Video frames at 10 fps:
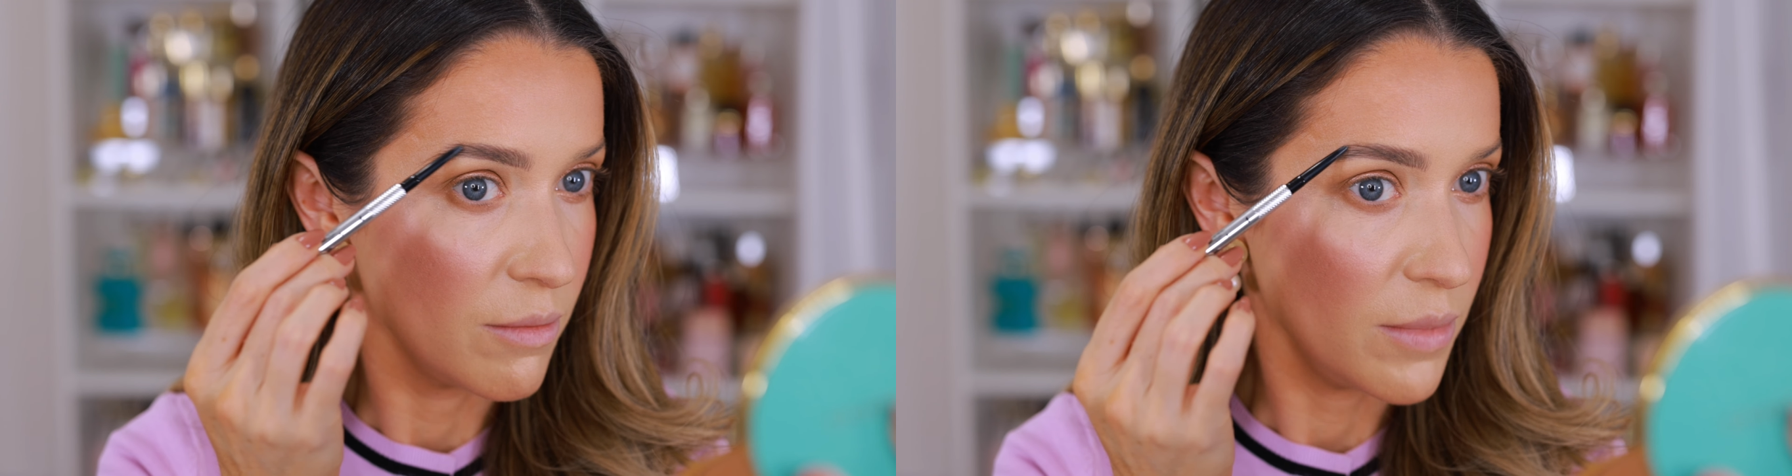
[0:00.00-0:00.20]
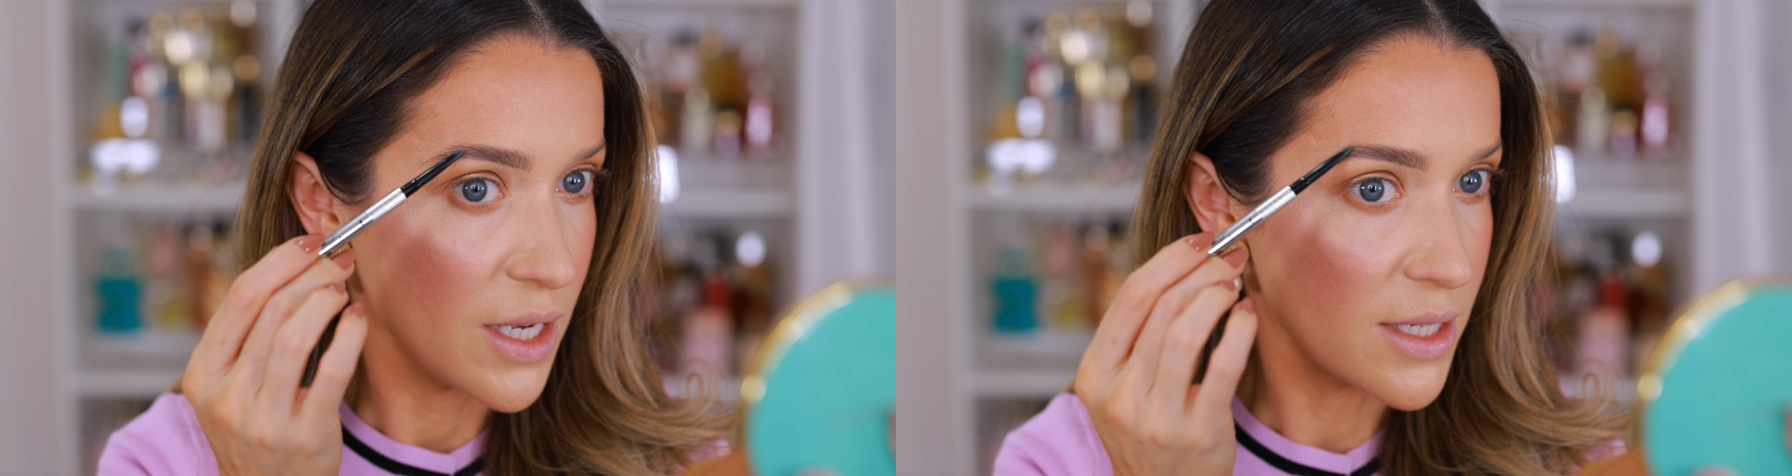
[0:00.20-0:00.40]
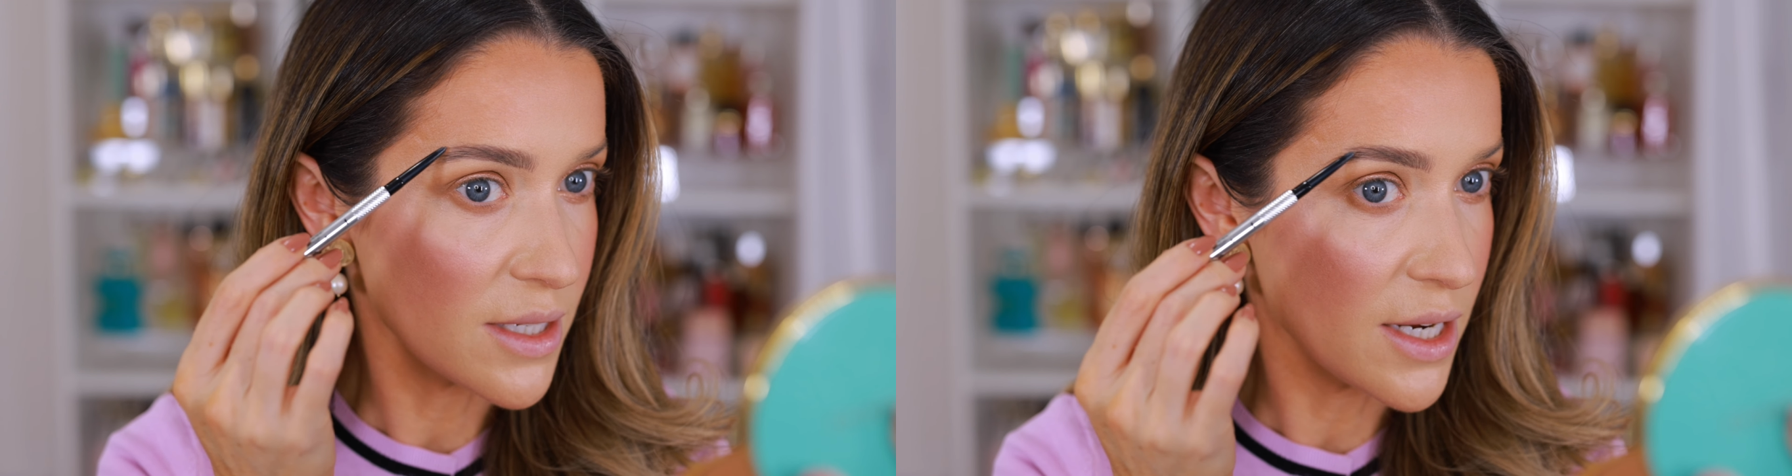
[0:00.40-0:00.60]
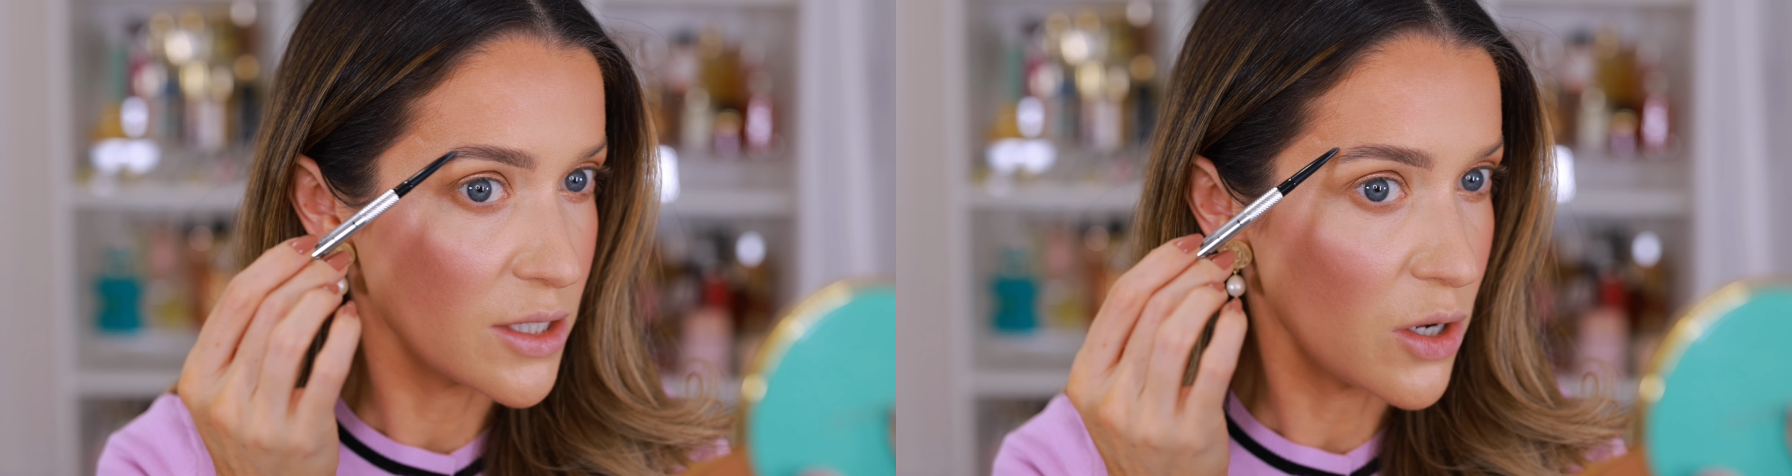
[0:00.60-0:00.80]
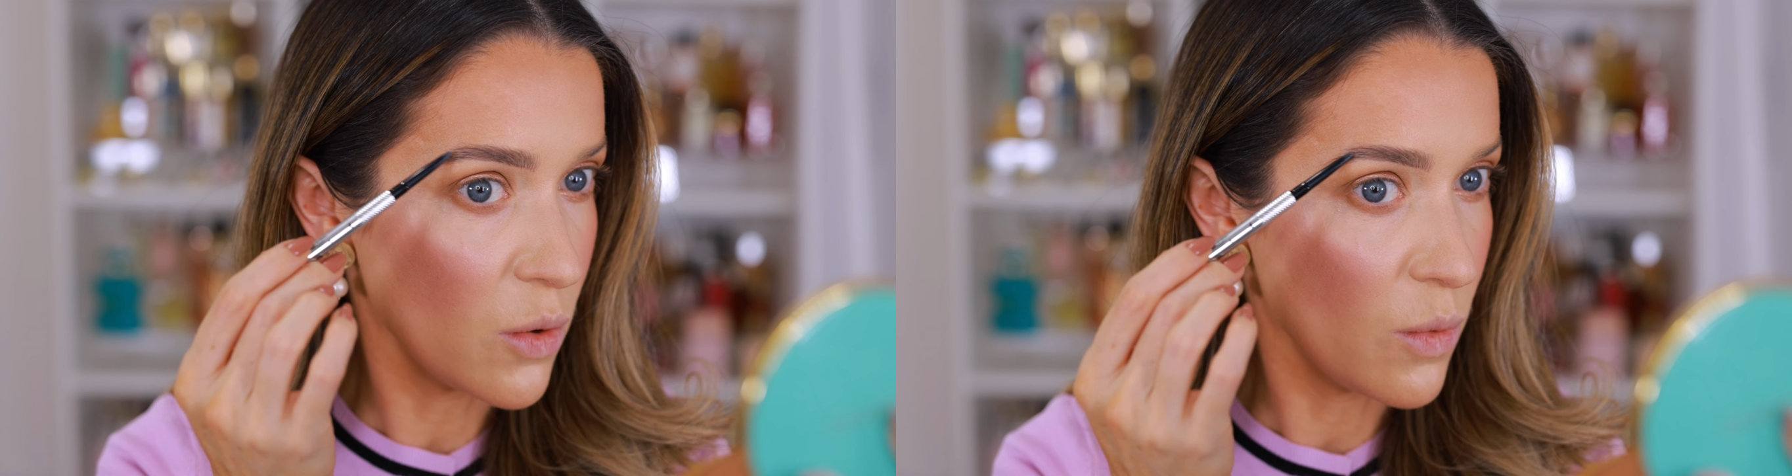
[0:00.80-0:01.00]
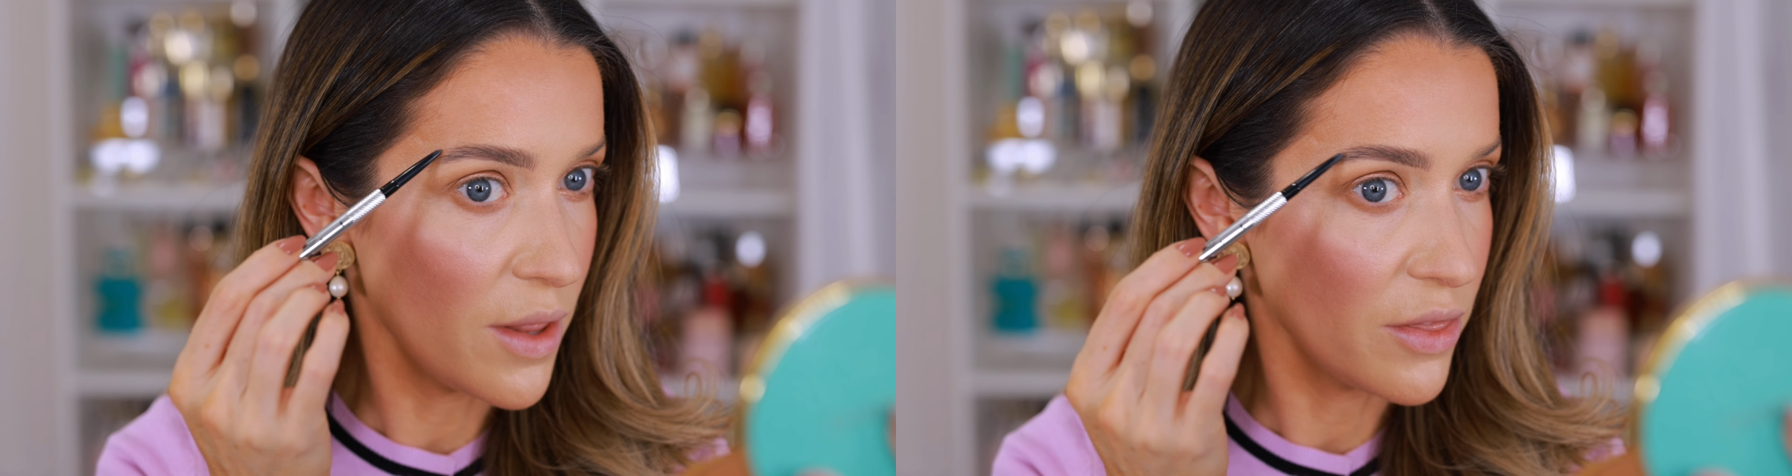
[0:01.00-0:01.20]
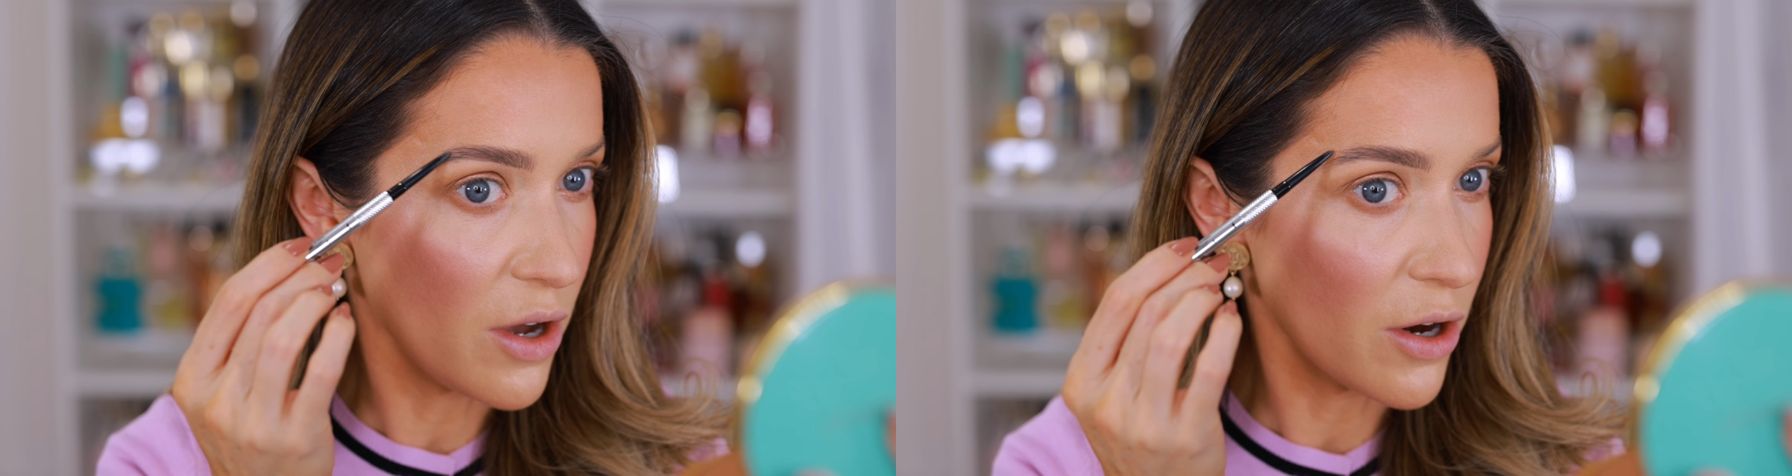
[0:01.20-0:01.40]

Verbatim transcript: because I don't want the